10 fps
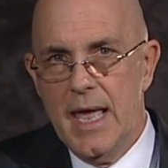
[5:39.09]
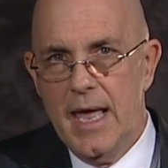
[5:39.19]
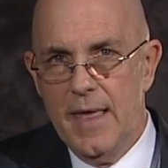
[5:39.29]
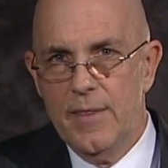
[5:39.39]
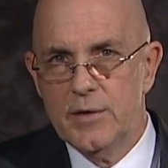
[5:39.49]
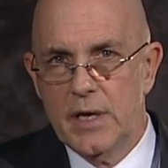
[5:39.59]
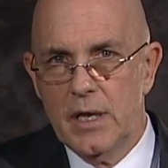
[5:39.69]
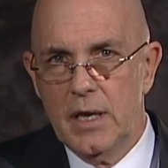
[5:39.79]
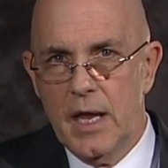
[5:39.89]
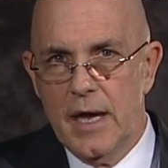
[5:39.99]
in their
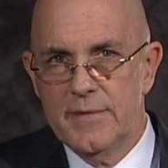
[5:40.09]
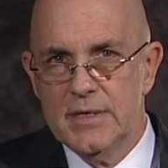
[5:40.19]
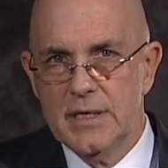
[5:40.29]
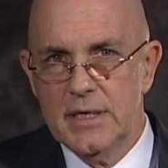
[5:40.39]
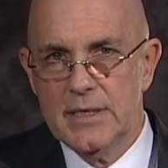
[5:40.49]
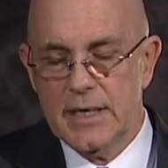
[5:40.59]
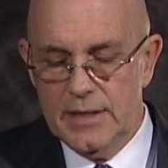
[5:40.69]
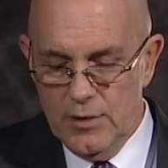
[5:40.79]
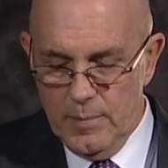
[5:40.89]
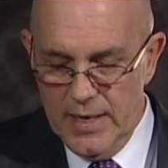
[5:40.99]
daily lives and
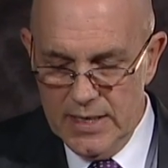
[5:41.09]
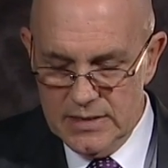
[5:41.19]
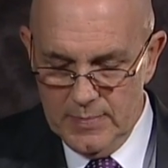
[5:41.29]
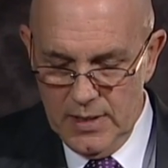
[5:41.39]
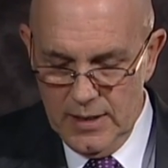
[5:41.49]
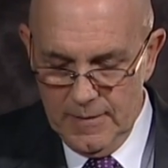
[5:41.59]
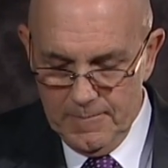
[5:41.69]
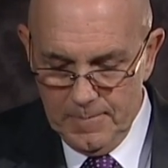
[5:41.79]
conducting their BSP.